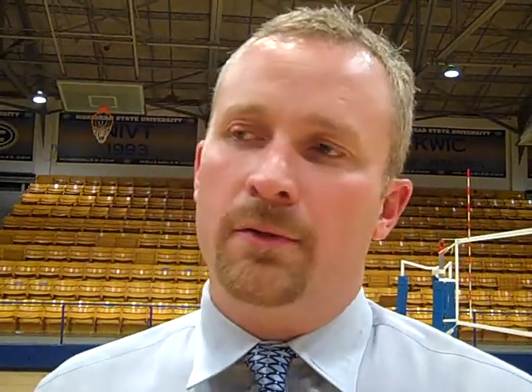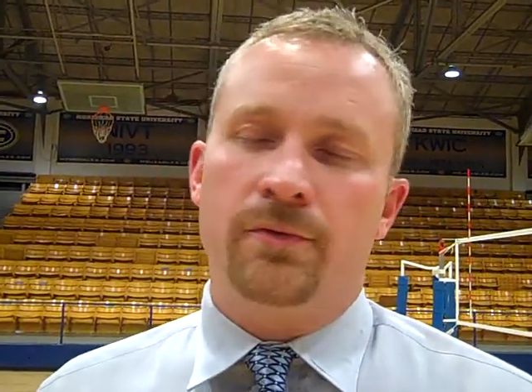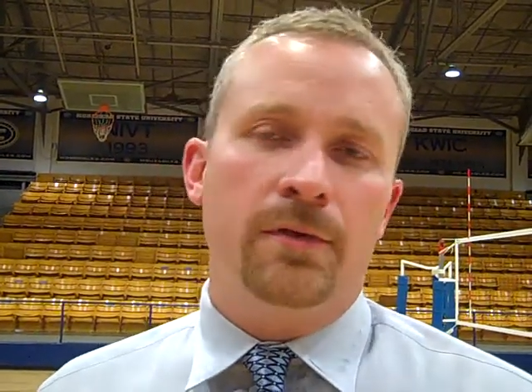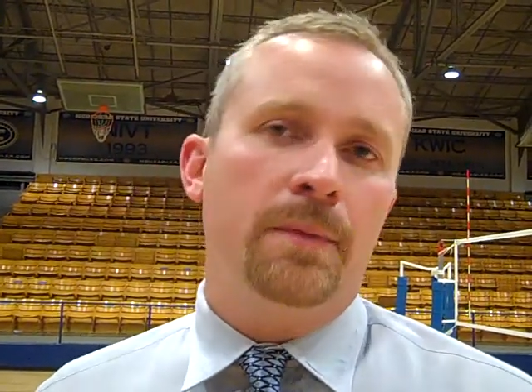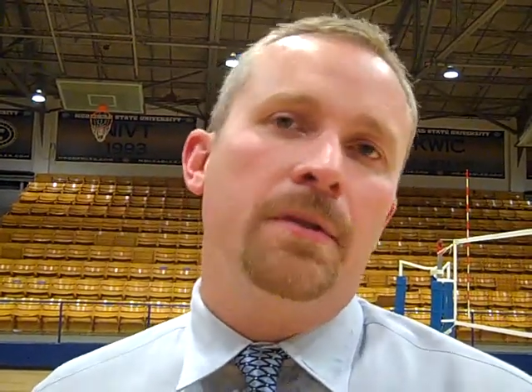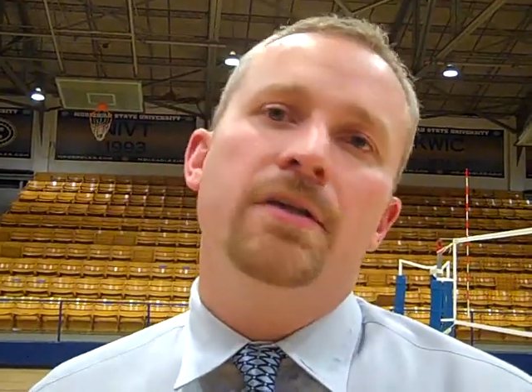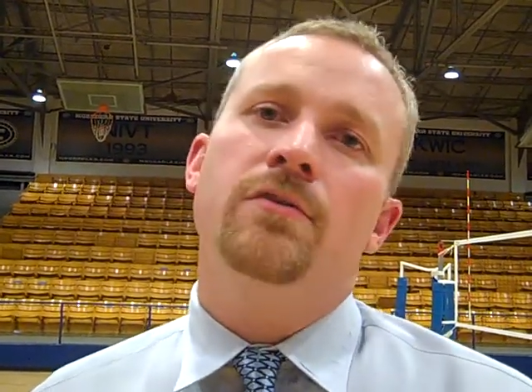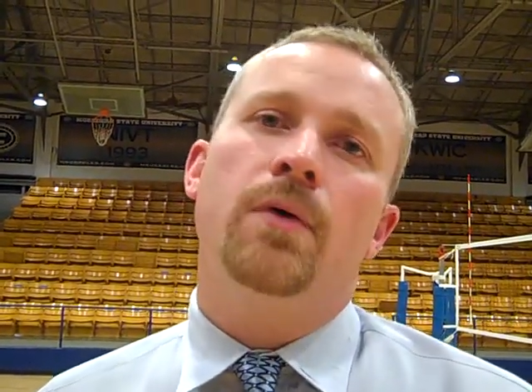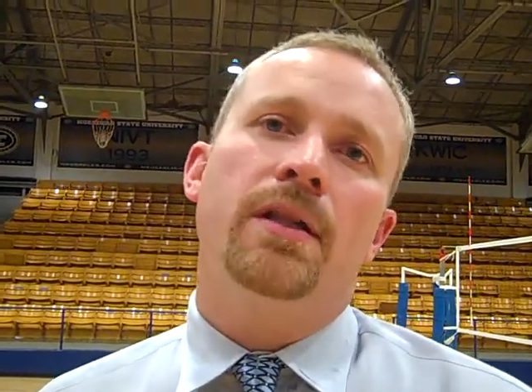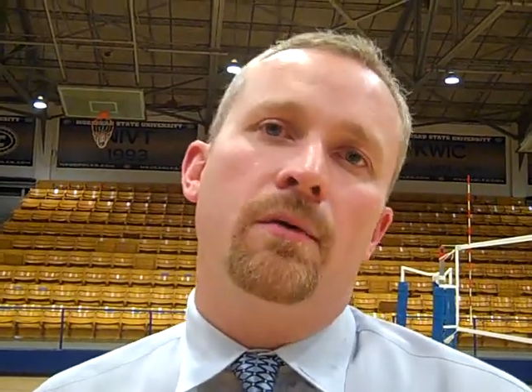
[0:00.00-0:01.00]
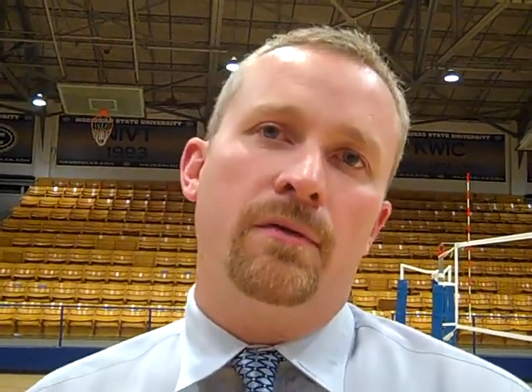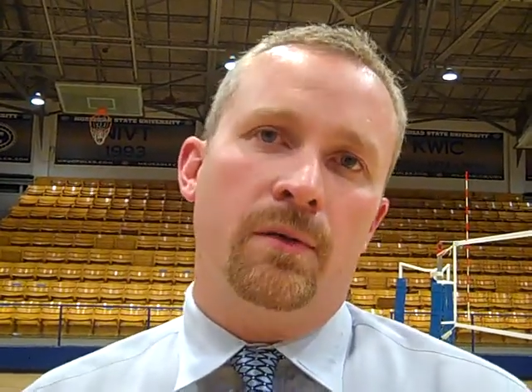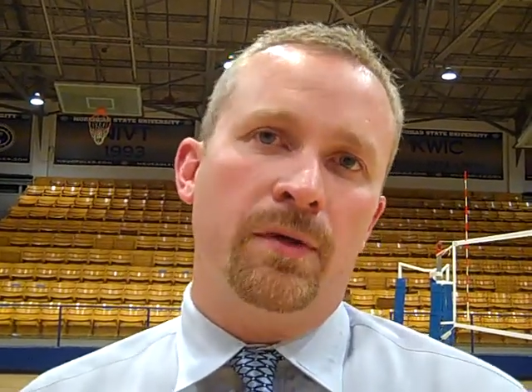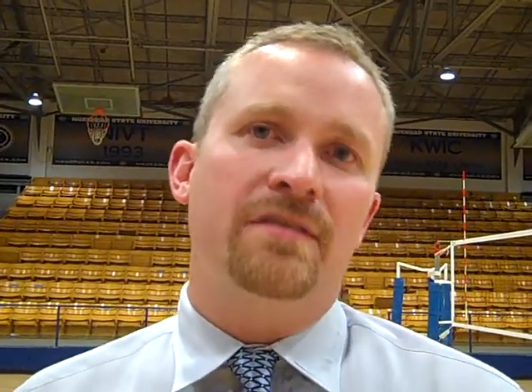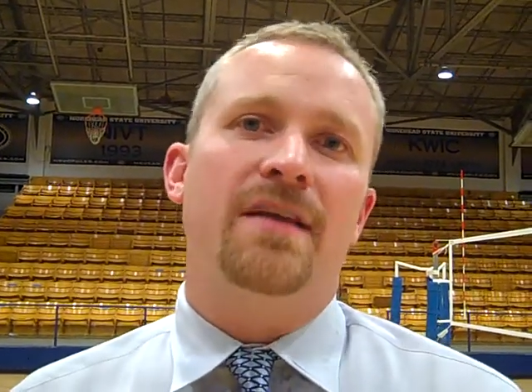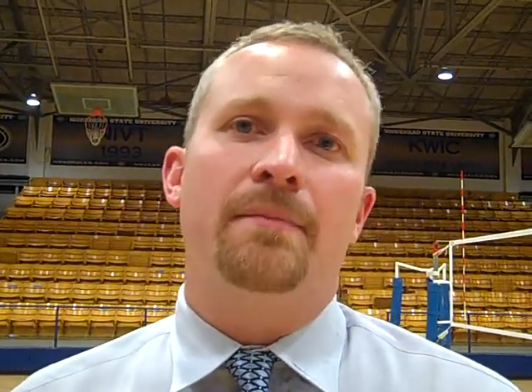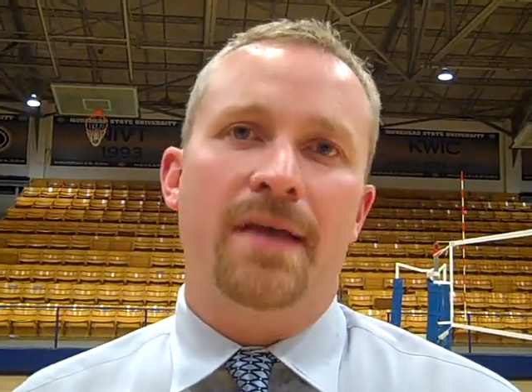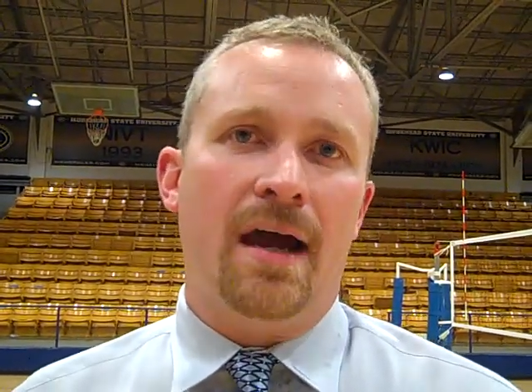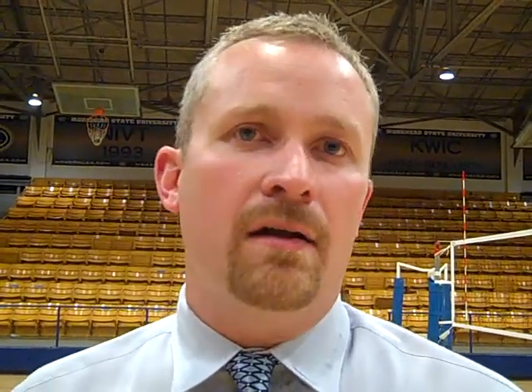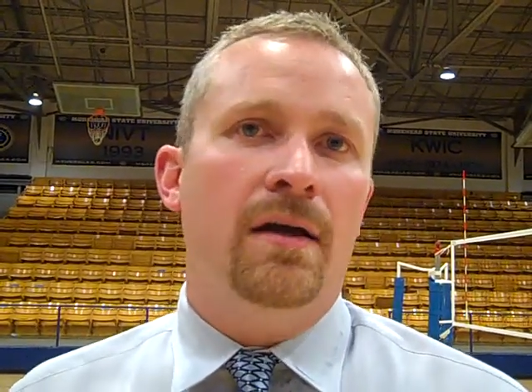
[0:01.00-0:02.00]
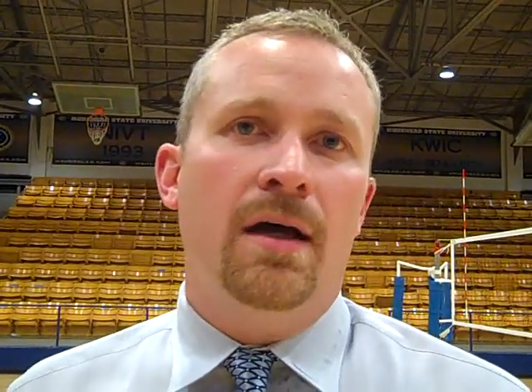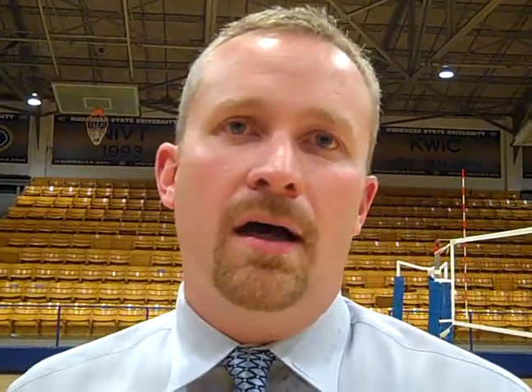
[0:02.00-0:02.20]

but I was really pleased the way that, that we stepped out.